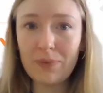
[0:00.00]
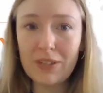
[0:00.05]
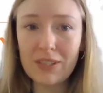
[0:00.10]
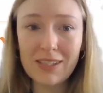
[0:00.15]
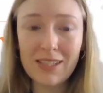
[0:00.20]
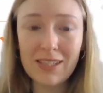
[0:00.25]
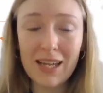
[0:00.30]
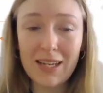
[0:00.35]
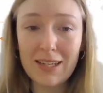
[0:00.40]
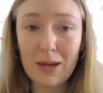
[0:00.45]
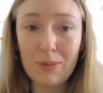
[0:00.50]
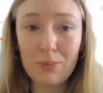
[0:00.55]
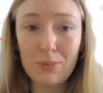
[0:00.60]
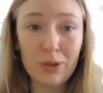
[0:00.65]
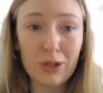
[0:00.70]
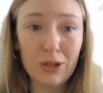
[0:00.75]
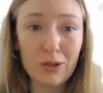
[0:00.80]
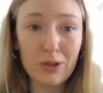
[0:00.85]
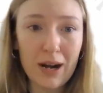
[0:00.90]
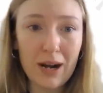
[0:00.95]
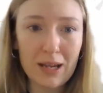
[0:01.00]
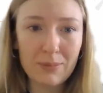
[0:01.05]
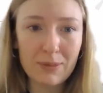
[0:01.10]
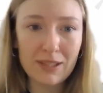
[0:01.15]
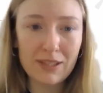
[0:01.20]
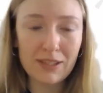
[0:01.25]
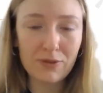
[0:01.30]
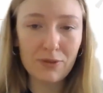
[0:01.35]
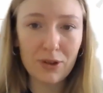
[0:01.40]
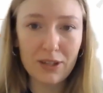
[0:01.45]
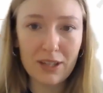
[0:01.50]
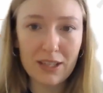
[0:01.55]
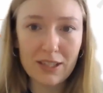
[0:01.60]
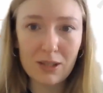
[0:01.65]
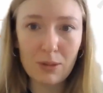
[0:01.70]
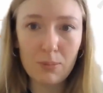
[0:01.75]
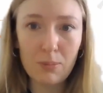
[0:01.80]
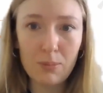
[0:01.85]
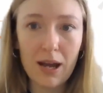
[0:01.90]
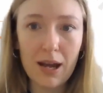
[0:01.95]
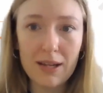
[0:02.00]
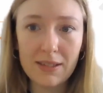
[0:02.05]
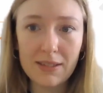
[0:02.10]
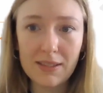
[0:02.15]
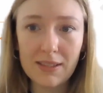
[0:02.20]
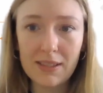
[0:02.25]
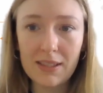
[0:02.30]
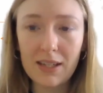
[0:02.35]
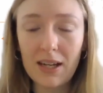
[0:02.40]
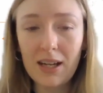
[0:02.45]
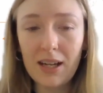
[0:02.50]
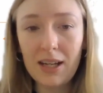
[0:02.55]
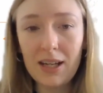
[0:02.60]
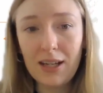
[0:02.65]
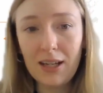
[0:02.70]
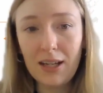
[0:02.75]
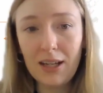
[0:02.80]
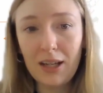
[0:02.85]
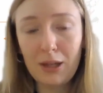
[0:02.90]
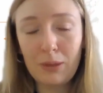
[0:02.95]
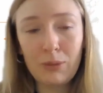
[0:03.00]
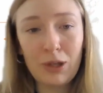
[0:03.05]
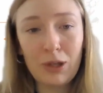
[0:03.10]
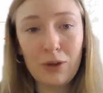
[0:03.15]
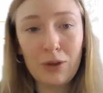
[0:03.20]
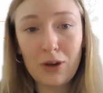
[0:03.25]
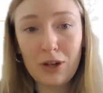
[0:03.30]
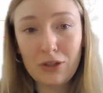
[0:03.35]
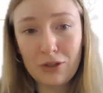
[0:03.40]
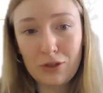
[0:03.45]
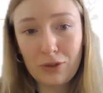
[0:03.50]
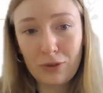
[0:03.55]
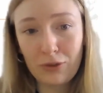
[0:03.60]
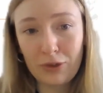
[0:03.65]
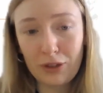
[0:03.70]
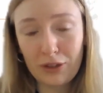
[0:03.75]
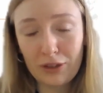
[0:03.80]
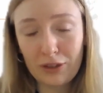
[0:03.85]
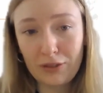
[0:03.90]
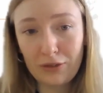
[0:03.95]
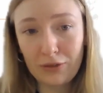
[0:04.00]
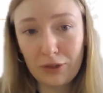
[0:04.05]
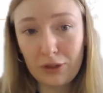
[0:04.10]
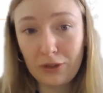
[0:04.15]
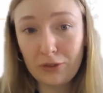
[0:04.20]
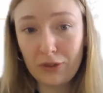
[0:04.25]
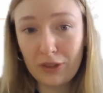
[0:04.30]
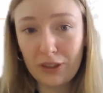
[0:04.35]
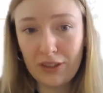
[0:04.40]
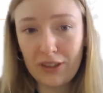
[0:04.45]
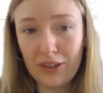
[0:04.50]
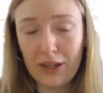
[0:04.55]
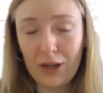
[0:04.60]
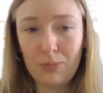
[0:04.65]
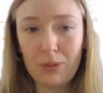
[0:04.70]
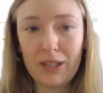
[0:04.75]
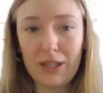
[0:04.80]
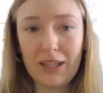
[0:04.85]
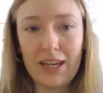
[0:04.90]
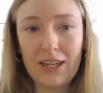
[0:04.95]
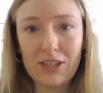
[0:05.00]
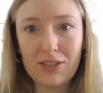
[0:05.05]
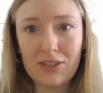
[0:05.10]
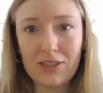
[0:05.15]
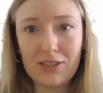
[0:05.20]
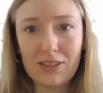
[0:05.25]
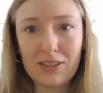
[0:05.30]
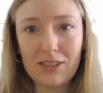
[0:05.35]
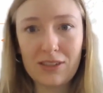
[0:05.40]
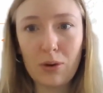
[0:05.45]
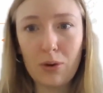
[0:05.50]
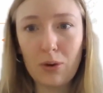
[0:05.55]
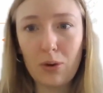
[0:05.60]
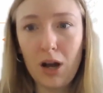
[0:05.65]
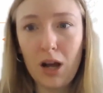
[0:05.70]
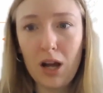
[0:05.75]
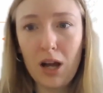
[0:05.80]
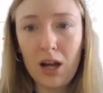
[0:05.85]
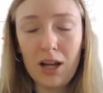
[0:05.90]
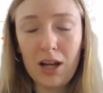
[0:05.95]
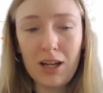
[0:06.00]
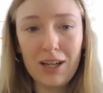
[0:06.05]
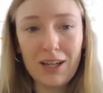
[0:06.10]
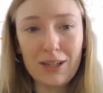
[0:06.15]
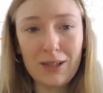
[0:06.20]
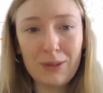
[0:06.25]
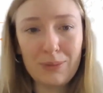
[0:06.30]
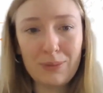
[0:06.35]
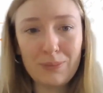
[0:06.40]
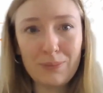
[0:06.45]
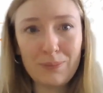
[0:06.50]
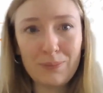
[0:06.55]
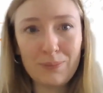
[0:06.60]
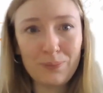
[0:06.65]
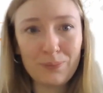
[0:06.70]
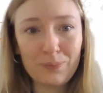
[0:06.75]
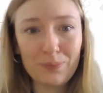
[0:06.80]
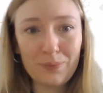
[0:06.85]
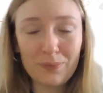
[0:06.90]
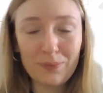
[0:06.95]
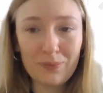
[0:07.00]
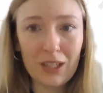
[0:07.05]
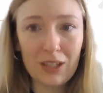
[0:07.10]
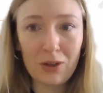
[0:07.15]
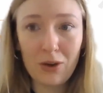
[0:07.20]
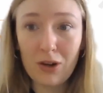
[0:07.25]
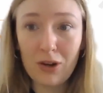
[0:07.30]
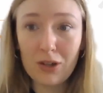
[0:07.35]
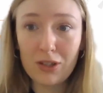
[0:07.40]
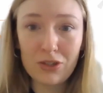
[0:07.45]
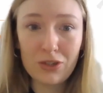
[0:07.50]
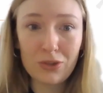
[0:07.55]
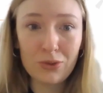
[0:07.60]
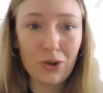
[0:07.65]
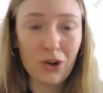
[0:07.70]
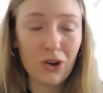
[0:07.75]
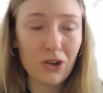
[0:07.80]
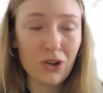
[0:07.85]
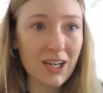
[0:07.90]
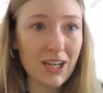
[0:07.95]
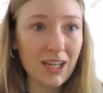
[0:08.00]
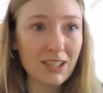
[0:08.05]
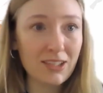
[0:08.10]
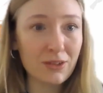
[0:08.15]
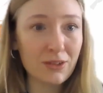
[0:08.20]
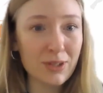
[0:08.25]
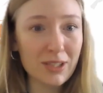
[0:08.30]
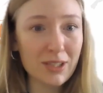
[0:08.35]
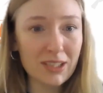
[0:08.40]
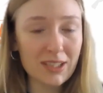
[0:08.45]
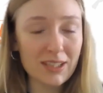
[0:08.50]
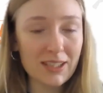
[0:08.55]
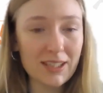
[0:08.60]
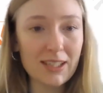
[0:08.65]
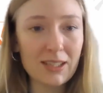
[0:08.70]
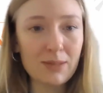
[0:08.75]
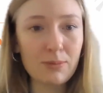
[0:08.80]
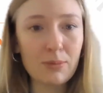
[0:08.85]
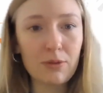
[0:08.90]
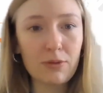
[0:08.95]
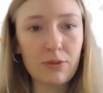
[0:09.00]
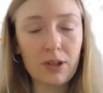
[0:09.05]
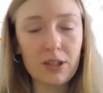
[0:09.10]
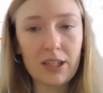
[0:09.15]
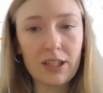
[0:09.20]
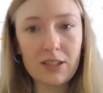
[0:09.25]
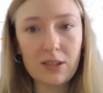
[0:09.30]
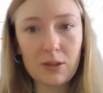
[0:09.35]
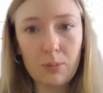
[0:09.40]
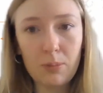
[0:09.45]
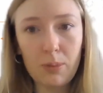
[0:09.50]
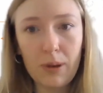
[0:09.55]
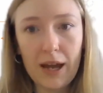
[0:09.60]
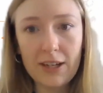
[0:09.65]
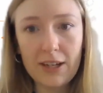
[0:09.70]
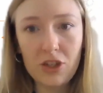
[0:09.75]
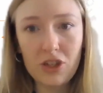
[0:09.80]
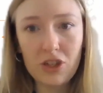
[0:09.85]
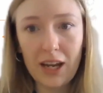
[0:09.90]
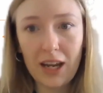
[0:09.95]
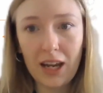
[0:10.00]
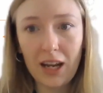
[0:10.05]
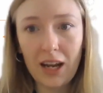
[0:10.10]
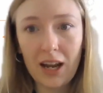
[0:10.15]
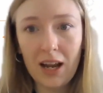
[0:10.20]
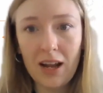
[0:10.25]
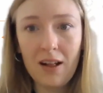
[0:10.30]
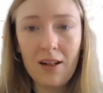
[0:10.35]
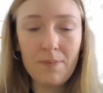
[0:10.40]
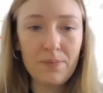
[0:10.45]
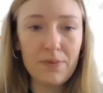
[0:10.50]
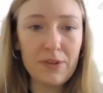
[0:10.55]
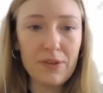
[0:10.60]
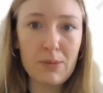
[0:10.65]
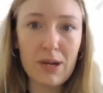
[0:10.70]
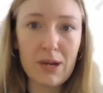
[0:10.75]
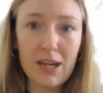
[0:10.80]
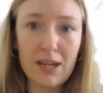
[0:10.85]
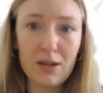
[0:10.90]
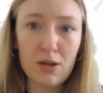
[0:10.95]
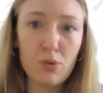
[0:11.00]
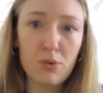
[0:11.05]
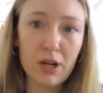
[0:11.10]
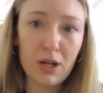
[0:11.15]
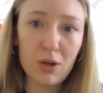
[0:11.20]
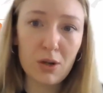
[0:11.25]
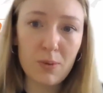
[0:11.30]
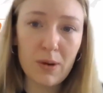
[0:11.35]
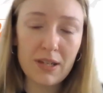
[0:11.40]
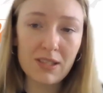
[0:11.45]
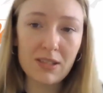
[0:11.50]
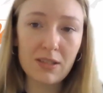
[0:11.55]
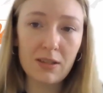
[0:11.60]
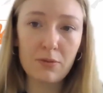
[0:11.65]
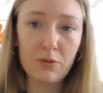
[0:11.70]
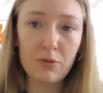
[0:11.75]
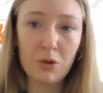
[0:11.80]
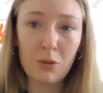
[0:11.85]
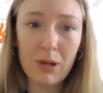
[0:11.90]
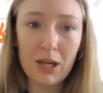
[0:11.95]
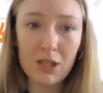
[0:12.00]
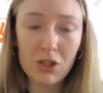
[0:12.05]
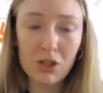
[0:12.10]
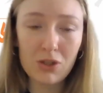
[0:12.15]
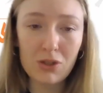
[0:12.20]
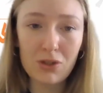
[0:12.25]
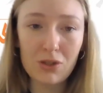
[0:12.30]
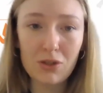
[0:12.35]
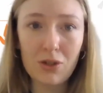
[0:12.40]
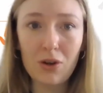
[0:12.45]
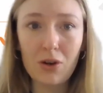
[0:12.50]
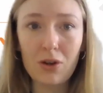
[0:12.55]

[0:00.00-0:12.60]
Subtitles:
set up requirements for their suppliers in order to fulfill the obligations. So in order to conduct a risk assessment for their supply chain, They may request information